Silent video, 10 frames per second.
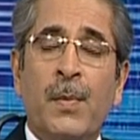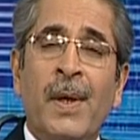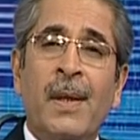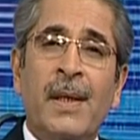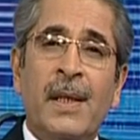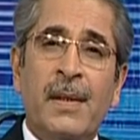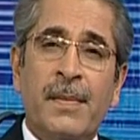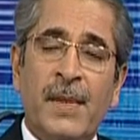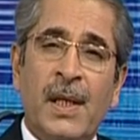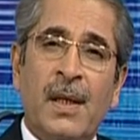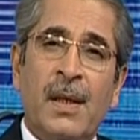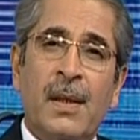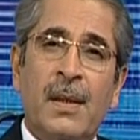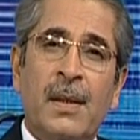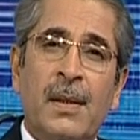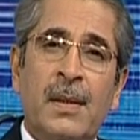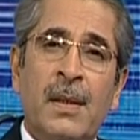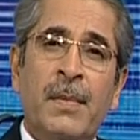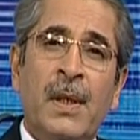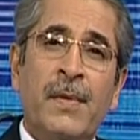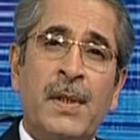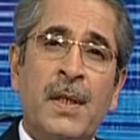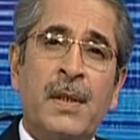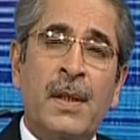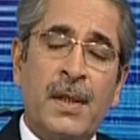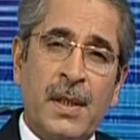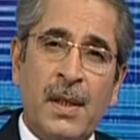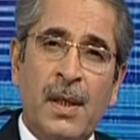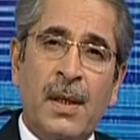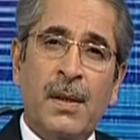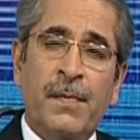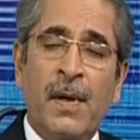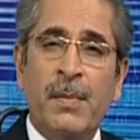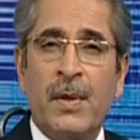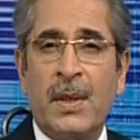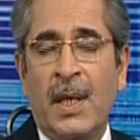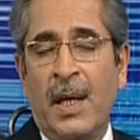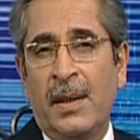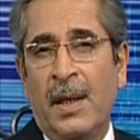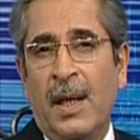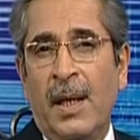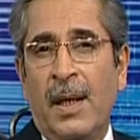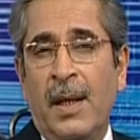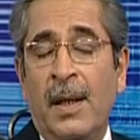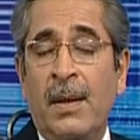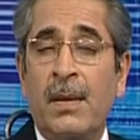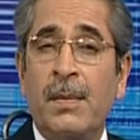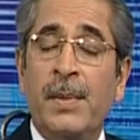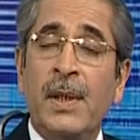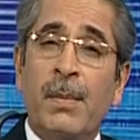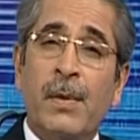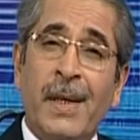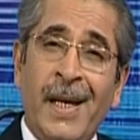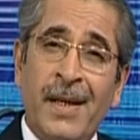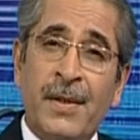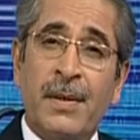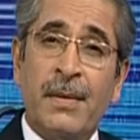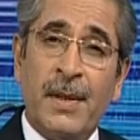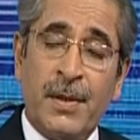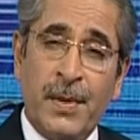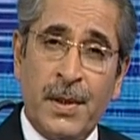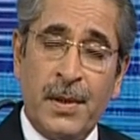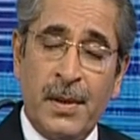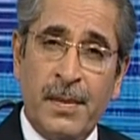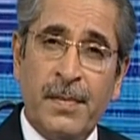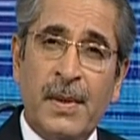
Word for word: will need some kind of assistance from your side in order to be able to answer this question